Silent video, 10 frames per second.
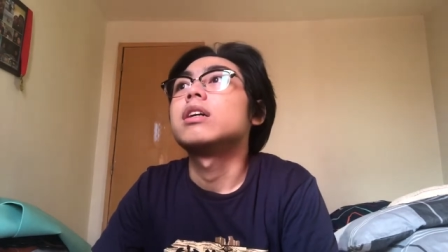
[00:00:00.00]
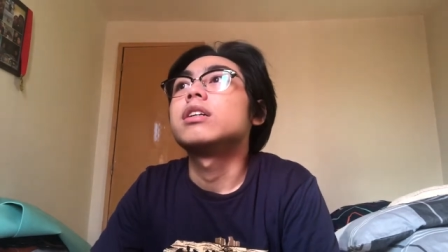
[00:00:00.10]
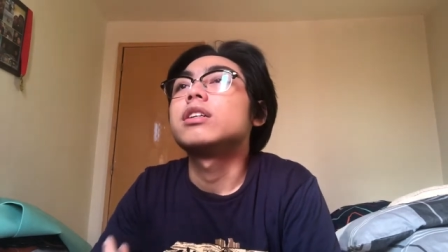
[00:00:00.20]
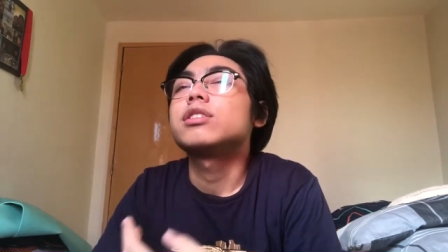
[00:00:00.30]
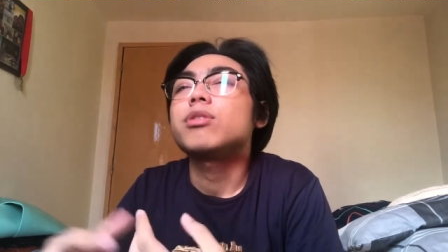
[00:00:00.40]

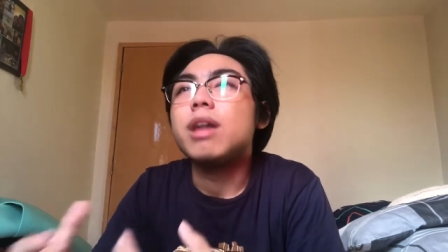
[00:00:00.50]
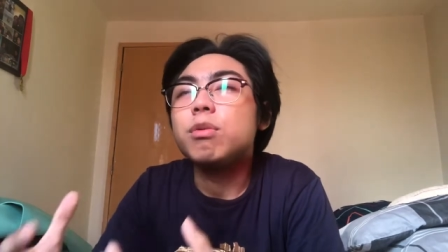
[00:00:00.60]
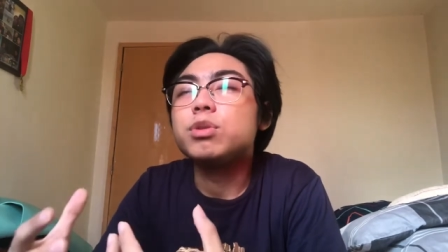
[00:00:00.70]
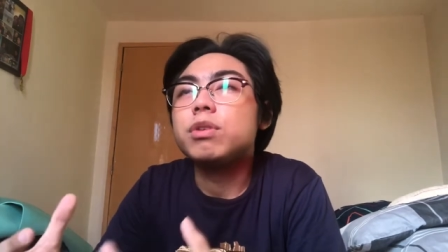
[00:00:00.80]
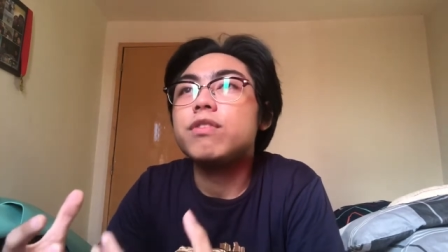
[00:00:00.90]
So that
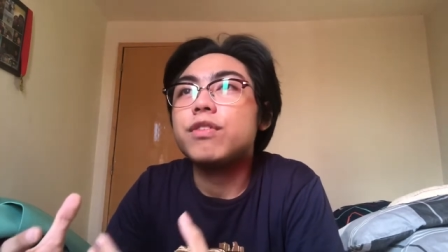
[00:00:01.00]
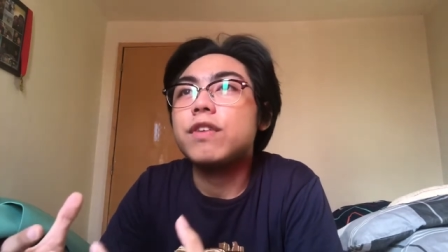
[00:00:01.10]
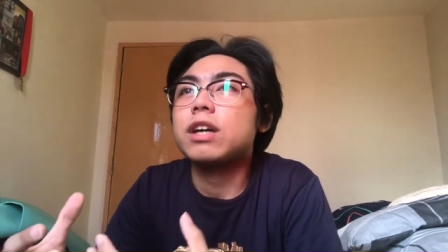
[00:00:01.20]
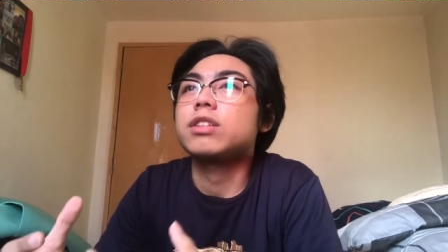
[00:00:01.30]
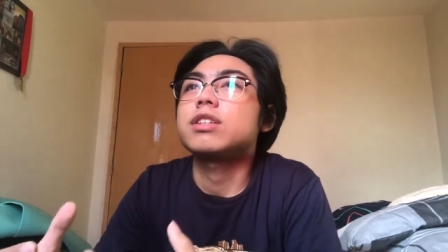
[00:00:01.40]
was one of the
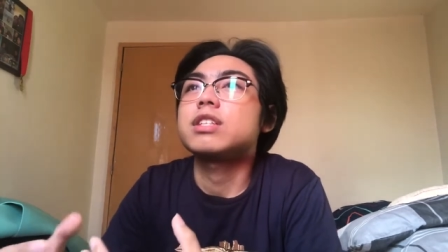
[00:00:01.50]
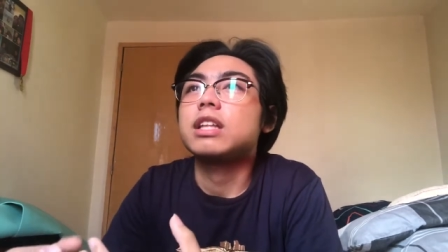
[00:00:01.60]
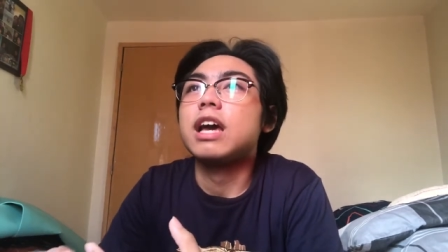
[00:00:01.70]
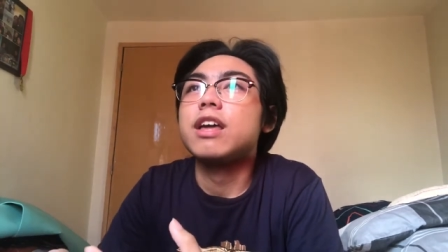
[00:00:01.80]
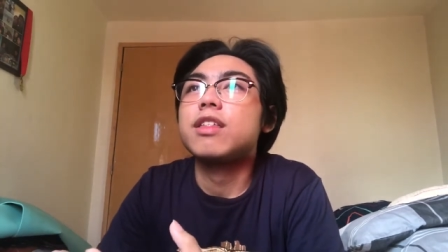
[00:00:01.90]
factors that
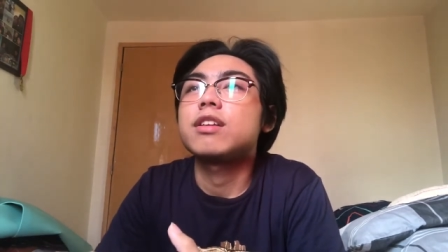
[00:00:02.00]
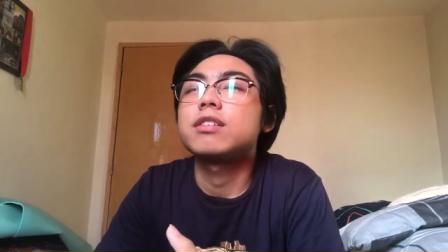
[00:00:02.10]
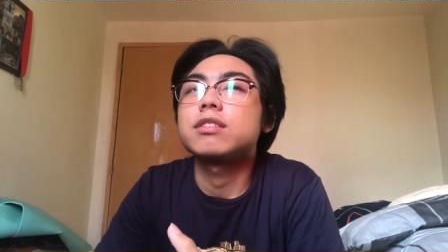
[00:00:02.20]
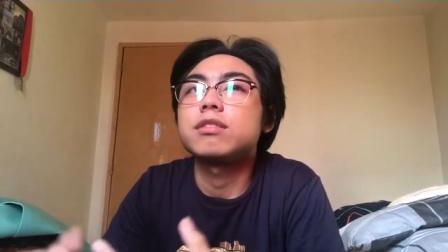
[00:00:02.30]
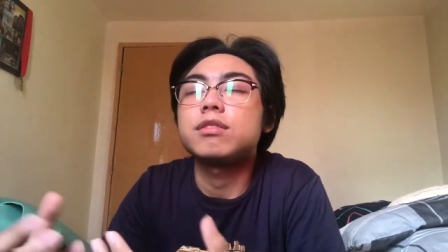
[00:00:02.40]
I,
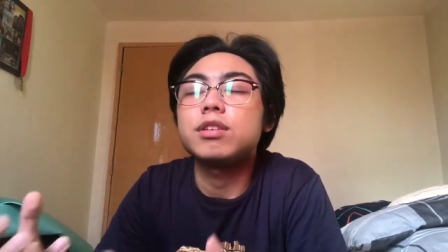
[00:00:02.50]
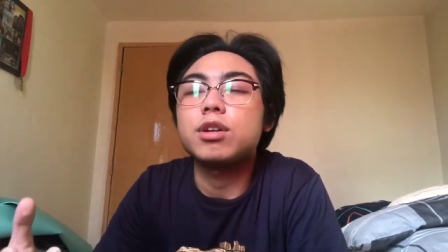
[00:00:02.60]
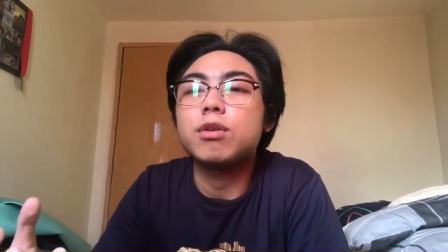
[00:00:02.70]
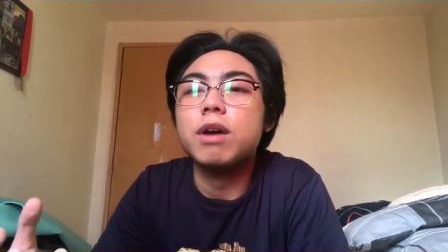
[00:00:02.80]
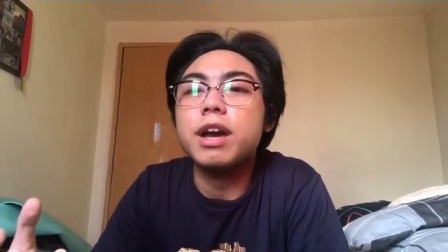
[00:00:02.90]
you
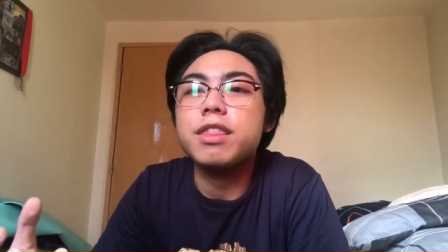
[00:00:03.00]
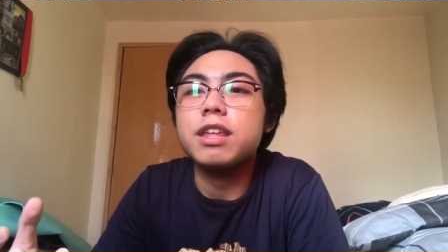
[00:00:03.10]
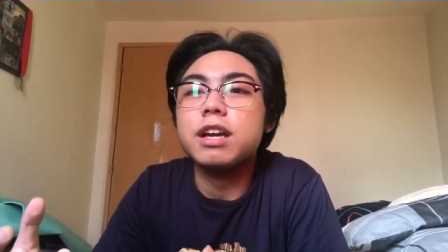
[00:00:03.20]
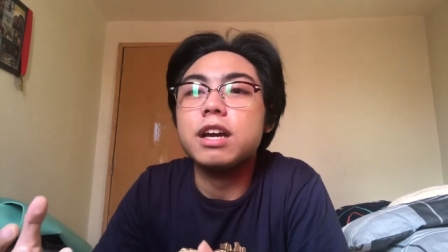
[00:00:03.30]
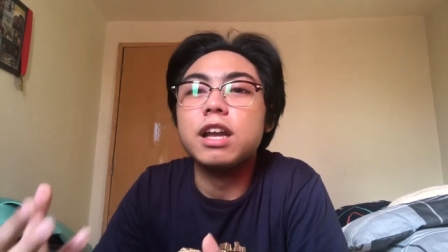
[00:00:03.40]
know, I
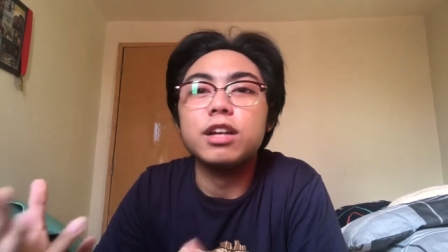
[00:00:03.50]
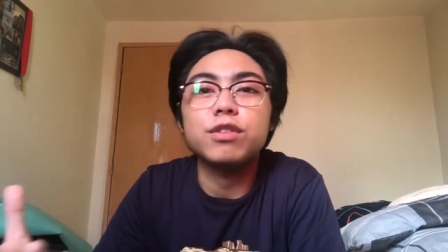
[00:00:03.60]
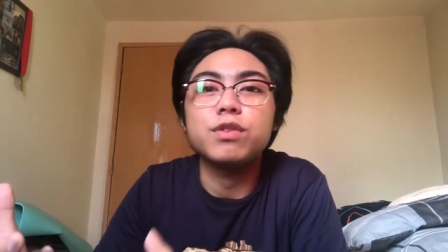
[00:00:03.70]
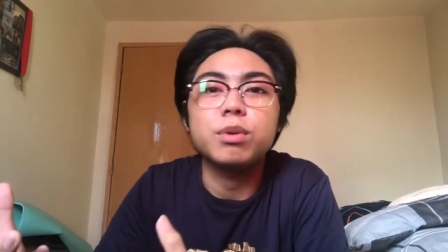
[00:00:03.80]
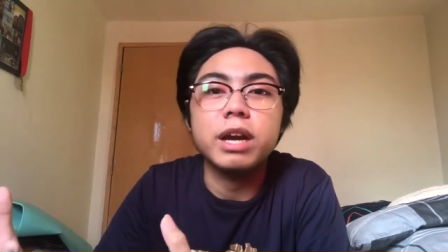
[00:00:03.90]
think a lot of
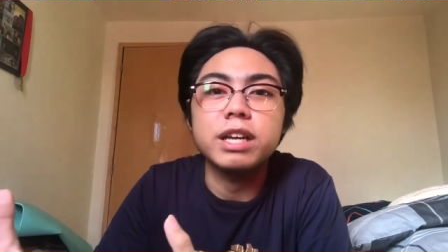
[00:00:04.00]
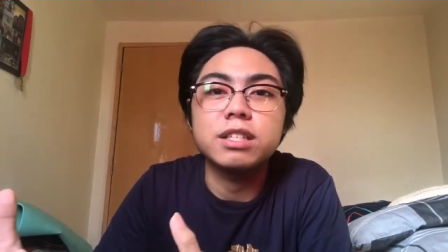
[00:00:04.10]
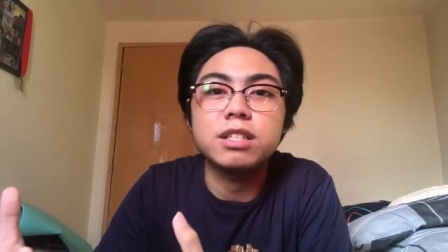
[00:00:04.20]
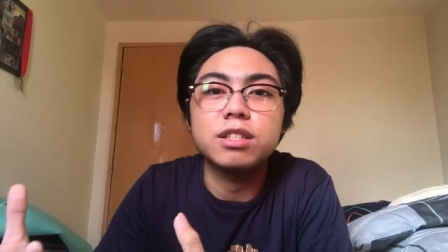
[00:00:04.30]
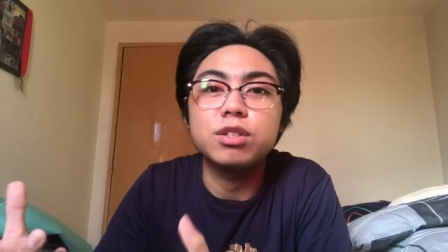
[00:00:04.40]
you
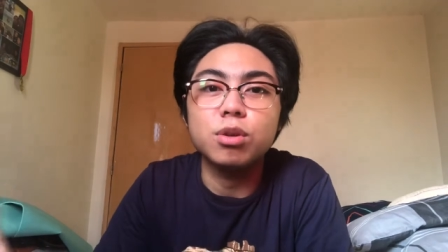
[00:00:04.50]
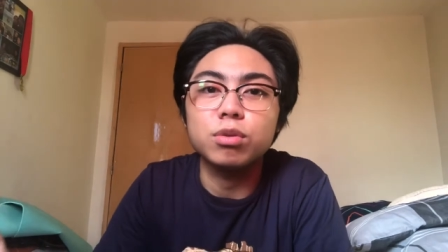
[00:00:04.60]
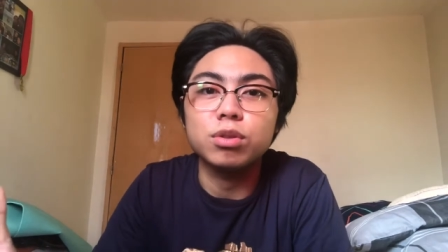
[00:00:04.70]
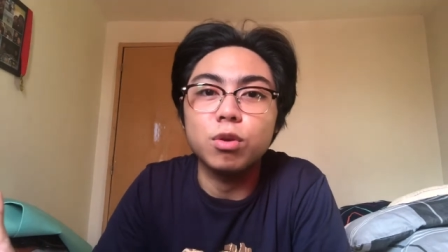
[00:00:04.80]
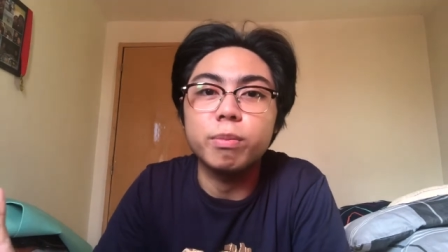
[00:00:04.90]
guys don't
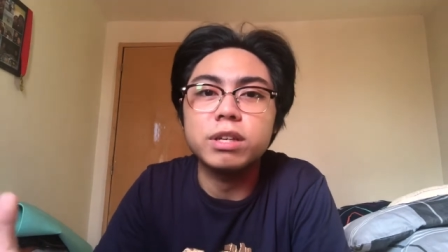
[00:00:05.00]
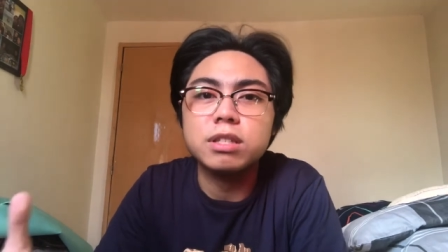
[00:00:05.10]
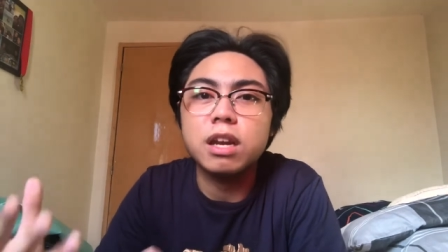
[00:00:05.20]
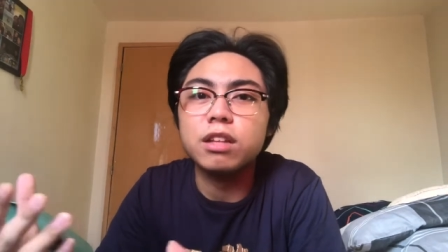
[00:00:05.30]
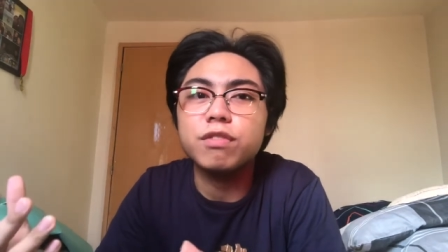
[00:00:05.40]
know because a
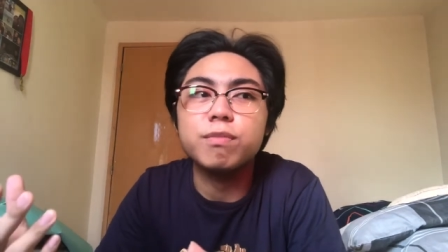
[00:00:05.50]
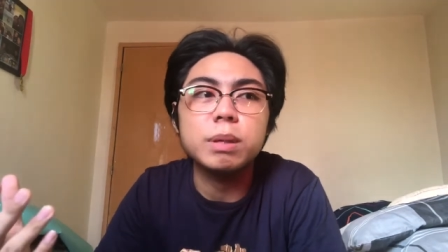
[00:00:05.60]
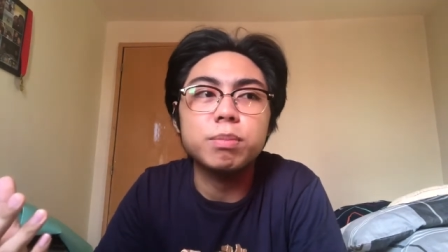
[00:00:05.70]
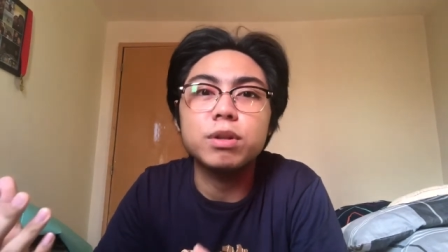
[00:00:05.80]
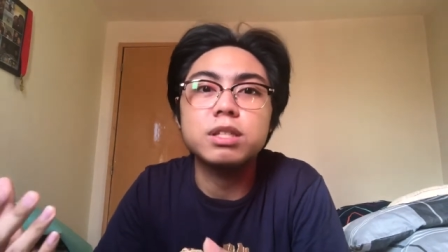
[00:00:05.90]
lot of
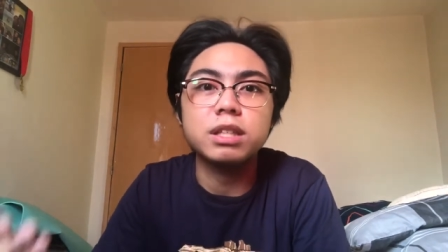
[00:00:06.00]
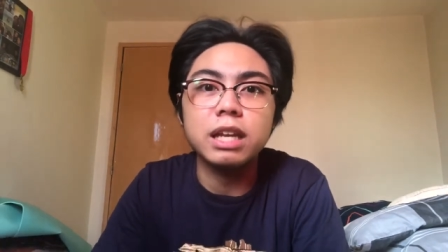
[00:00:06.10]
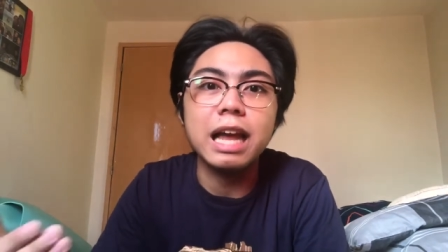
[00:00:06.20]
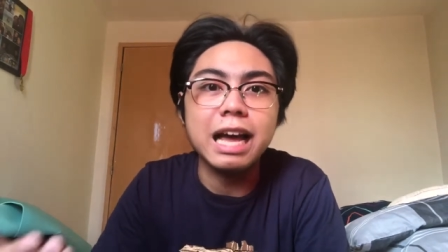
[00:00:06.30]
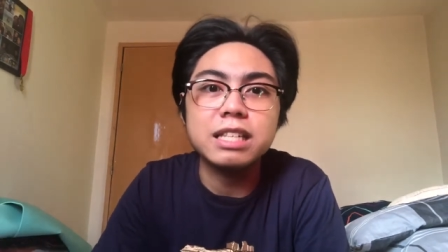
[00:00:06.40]
people still
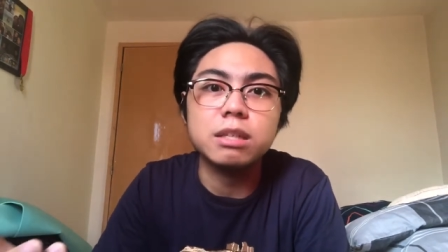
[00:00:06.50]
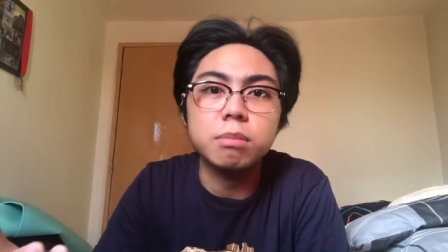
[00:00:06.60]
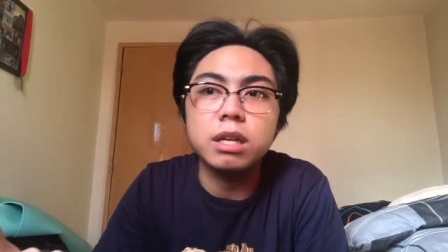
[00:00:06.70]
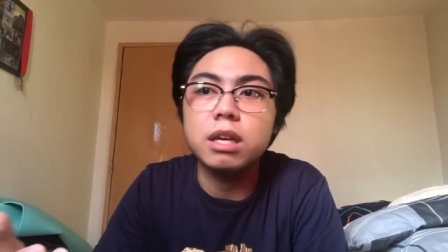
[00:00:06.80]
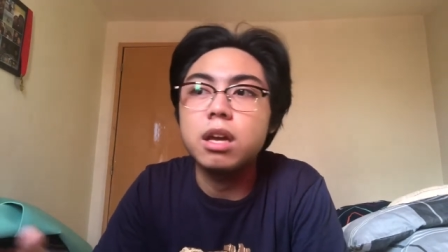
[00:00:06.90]
ask
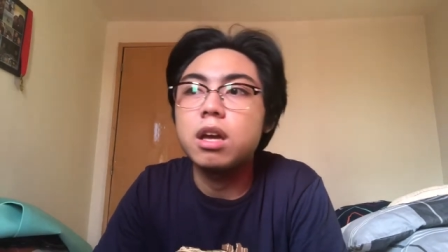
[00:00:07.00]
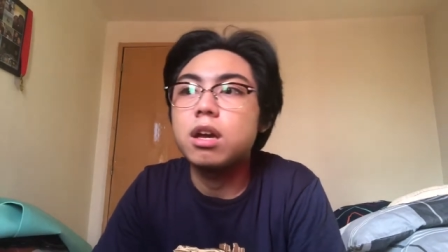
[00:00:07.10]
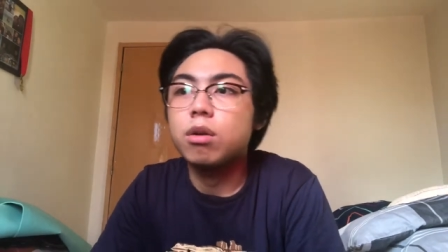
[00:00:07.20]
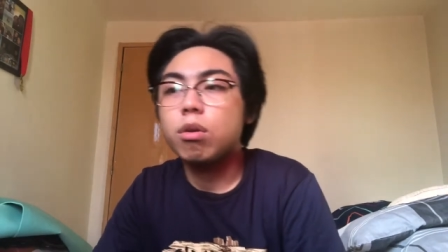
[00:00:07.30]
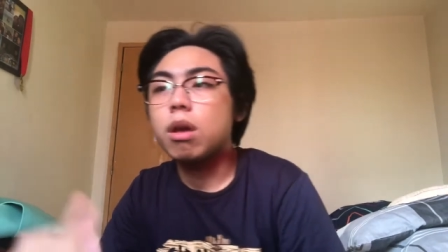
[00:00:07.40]
me,
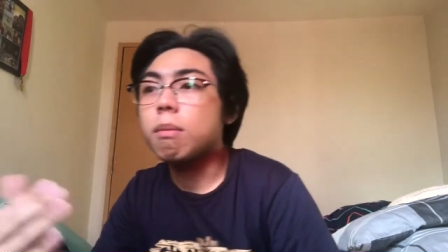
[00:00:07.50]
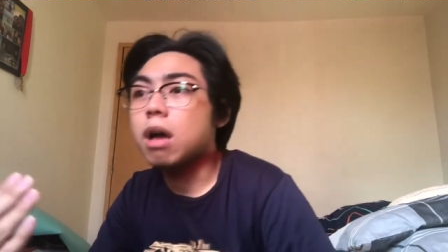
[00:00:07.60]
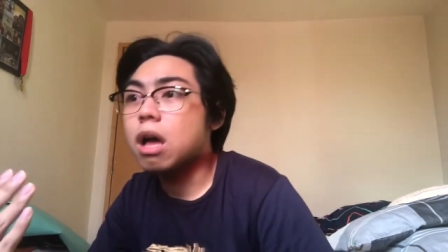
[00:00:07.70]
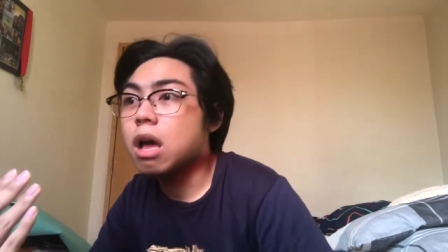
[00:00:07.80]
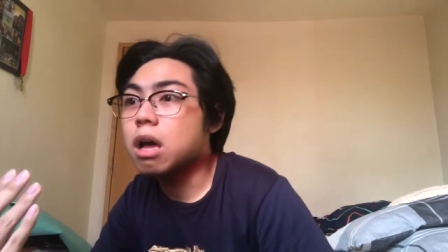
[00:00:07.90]
Kuya
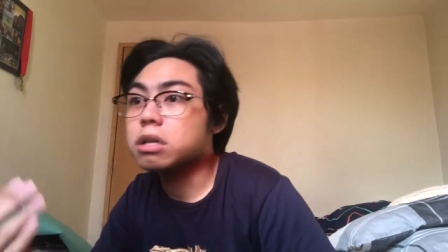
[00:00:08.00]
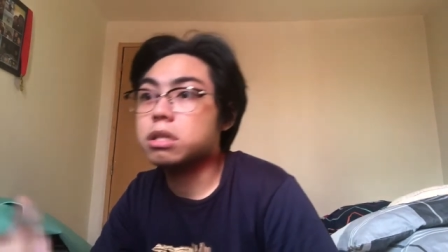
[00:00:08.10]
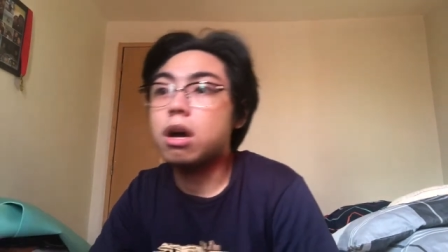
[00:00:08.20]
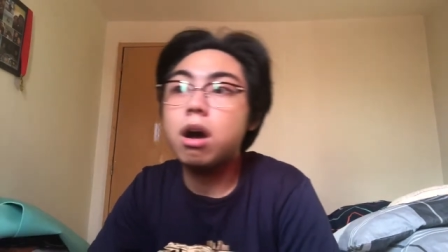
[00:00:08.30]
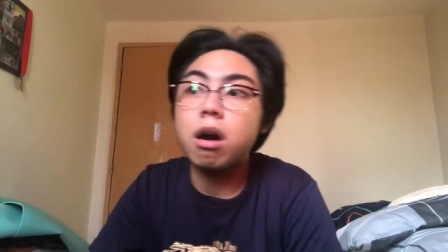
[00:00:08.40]
Max,
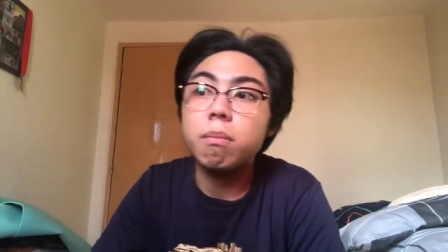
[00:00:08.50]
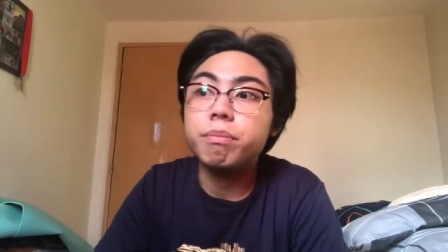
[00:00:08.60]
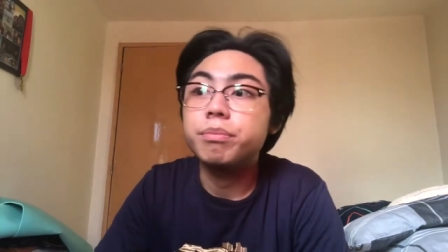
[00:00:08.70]
um,